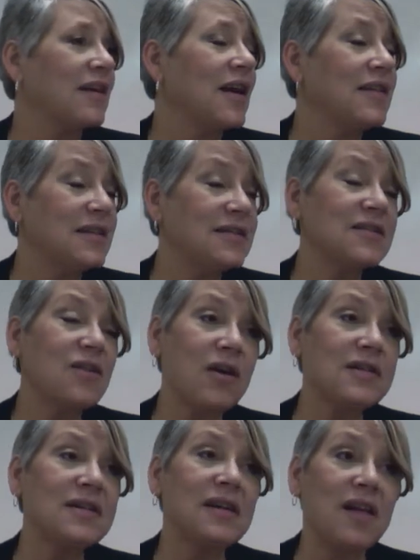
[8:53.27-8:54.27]
And this is
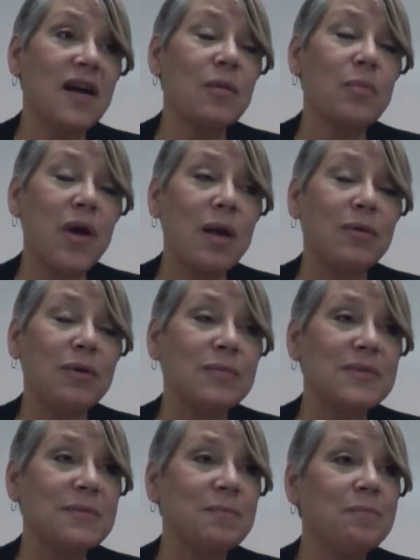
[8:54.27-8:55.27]
causing a lot of
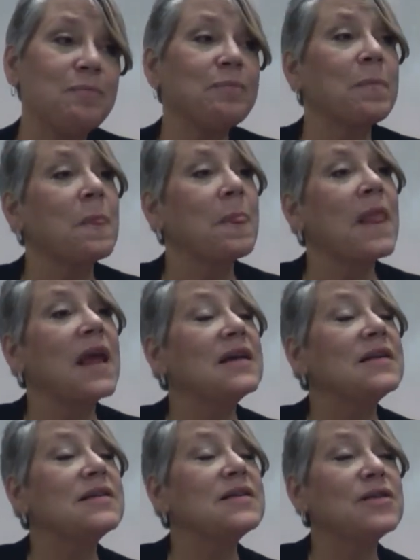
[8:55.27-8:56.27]
problems.
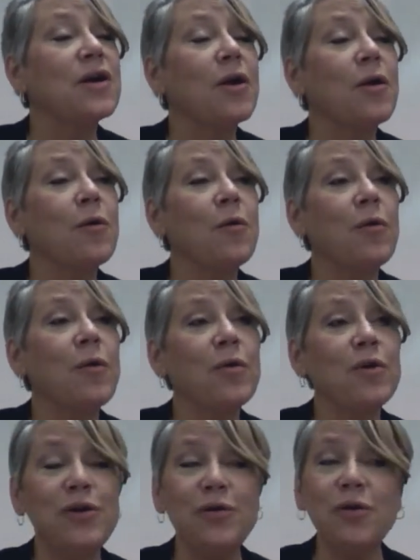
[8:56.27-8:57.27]
So
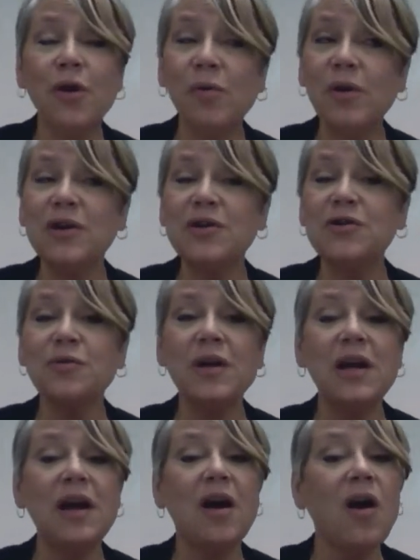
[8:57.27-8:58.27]
you don't want to
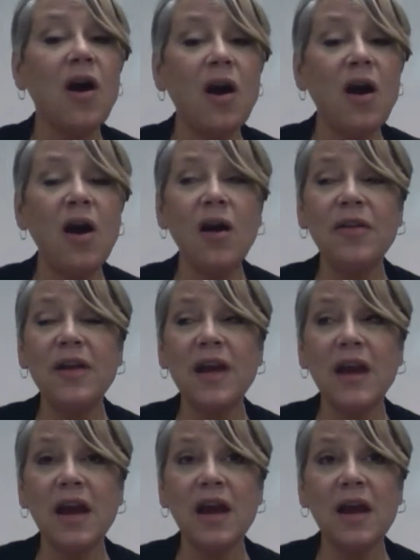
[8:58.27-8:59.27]
treat all
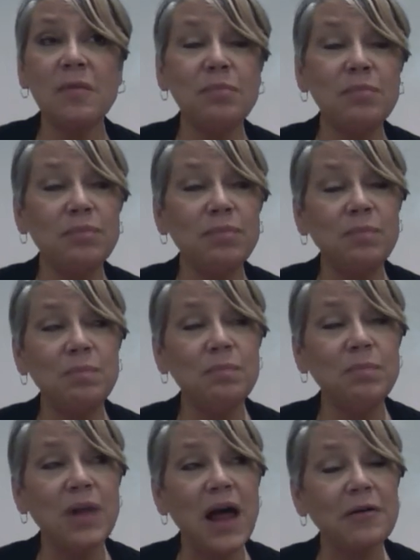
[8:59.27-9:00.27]
the
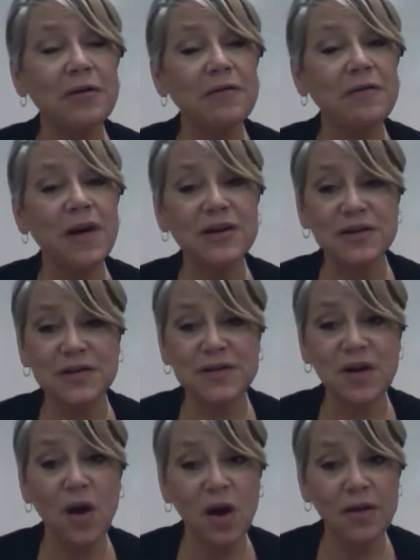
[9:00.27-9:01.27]
bladder infections
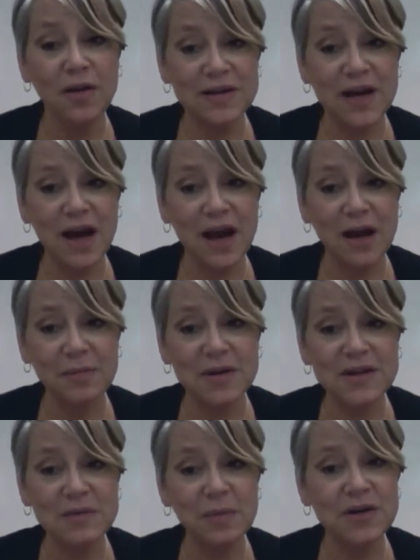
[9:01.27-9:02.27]
all the time,
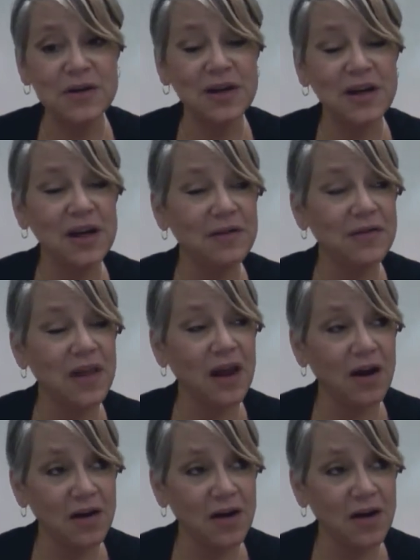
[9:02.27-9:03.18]
especially if they are